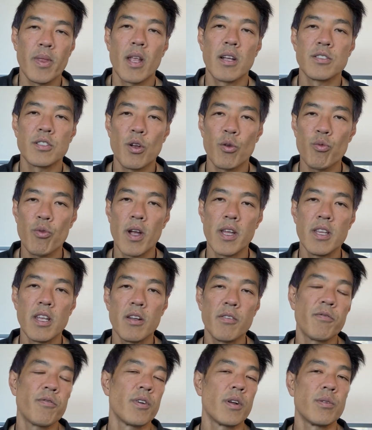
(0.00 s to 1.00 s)
So radio
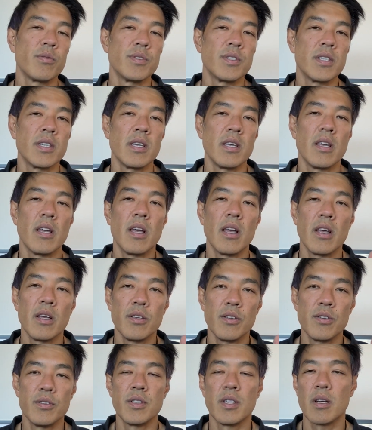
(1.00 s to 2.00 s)
frequency
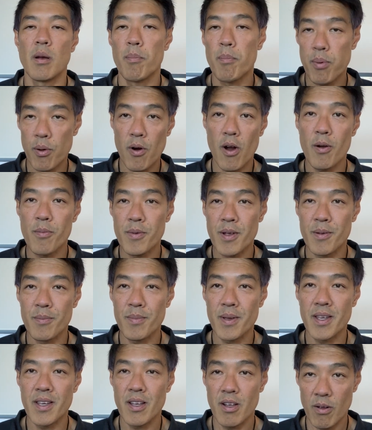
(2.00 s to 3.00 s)
using a probe can
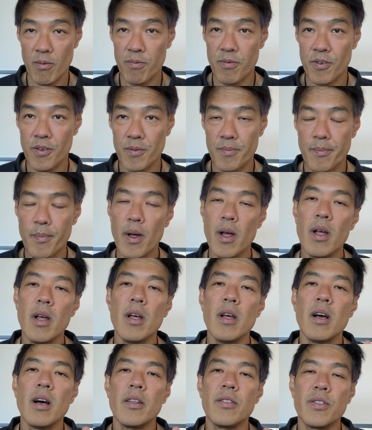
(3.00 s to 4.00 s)
be helpful.
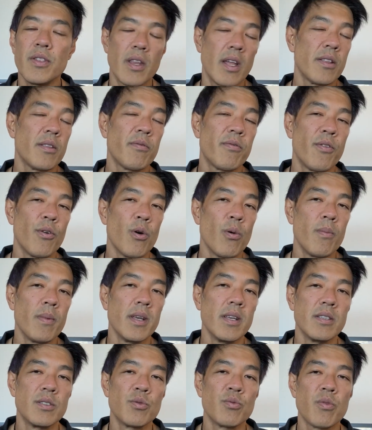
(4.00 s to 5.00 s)
Another form
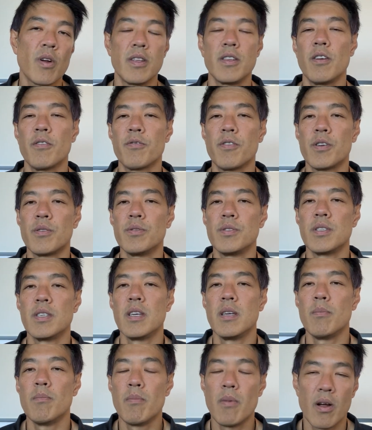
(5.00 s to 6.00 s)
is radio
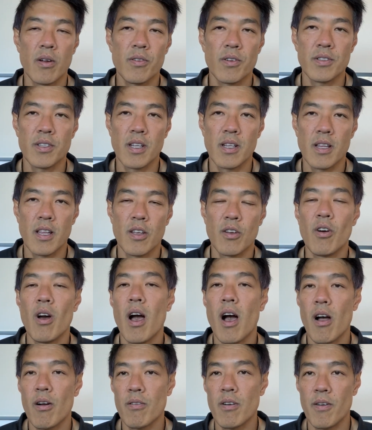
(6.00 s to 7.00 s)
frequency microneedling or
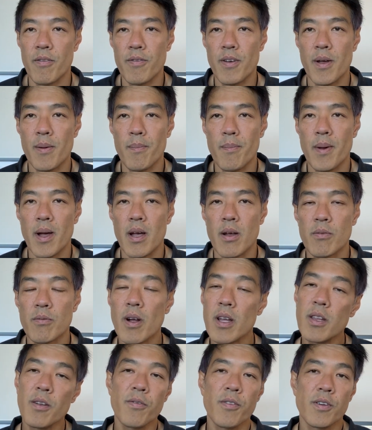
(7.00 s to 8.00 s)
RFM.
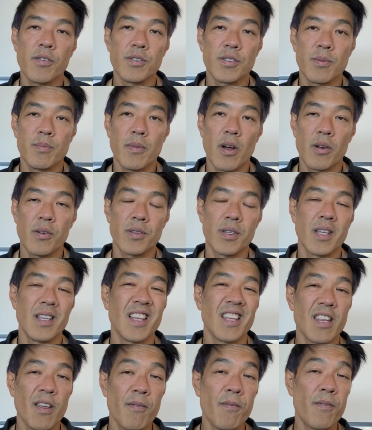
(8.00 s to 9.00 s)
Radio frequency
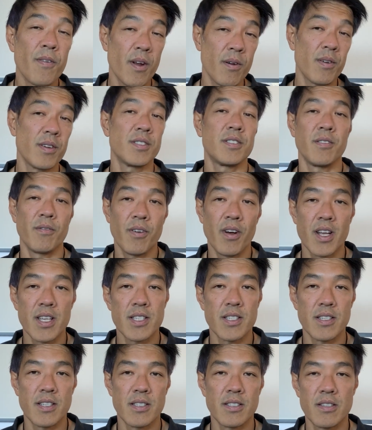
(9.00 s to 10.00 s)
microneedling, there are various
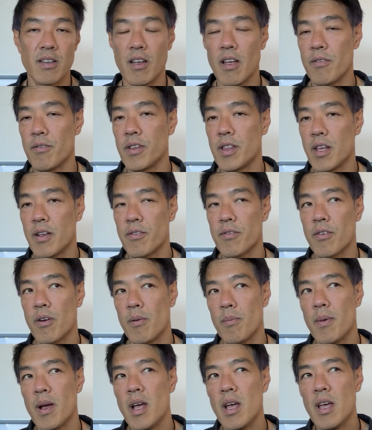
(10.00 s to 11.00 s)
devices. So everything
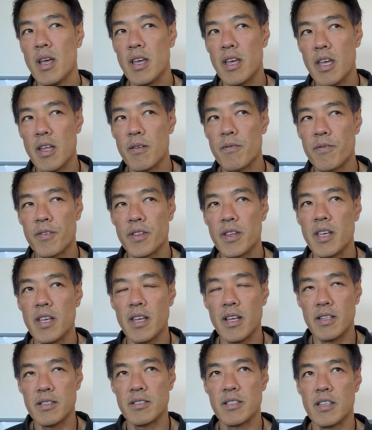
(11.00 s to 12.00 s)
from Infinity,
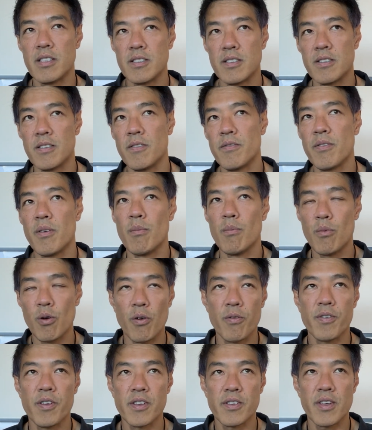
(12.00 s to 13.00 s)
Intensive,
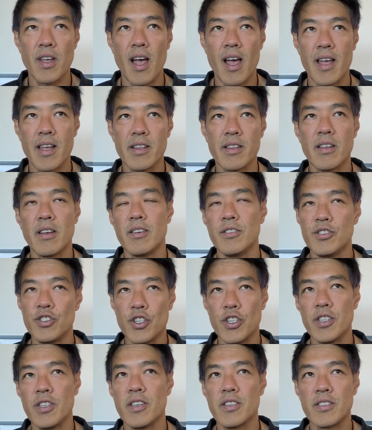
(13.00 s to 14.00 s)
Morpheus 8,
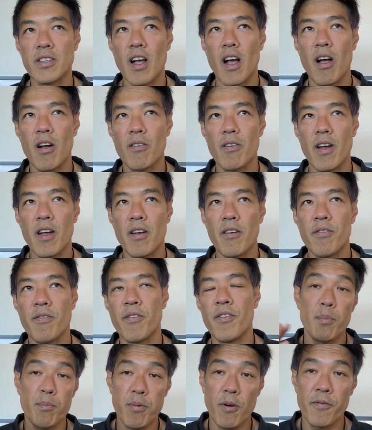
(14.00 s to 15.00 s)
Genius
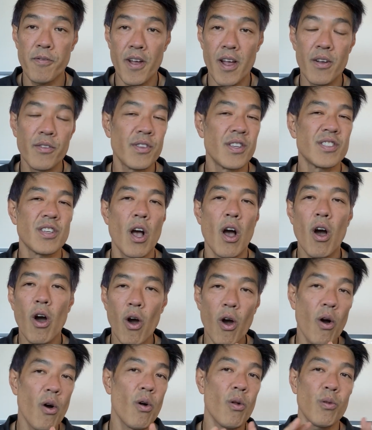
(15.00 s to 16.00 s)
RF, Profound, there's a
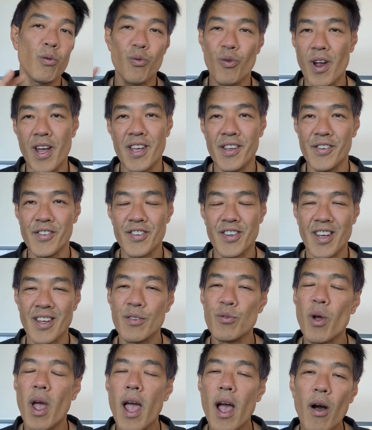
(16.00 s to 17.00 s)
whole range.
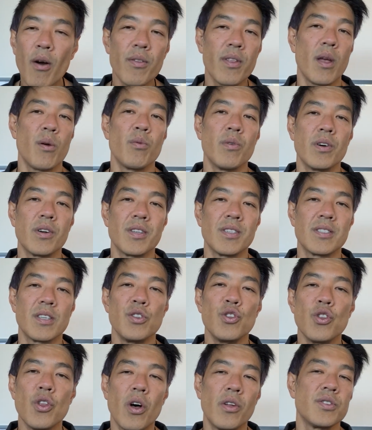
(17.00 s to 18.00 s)
And how they work is
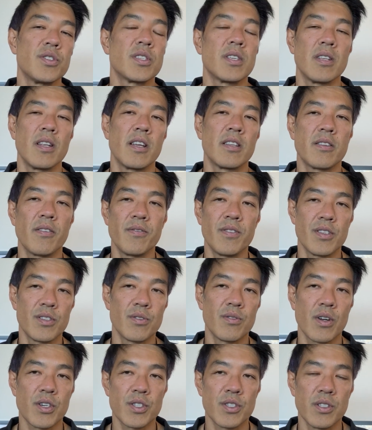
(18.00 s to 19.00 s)
non-selective
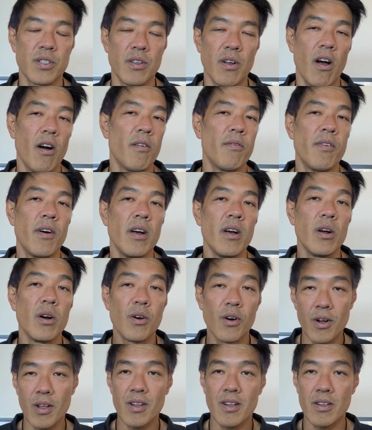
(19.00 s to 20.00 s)
destruction of
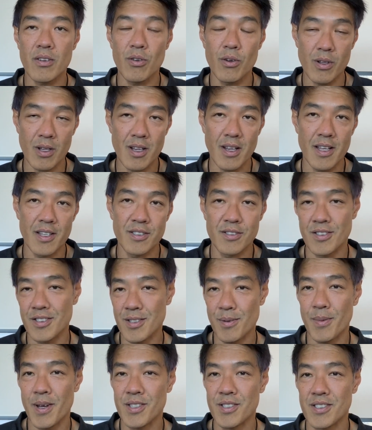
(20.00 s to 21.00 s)
oil glands or
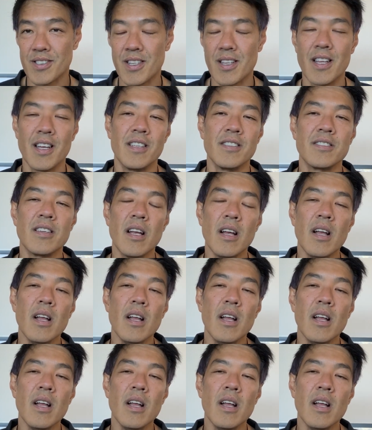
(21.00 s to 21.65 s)
sebaceous glands.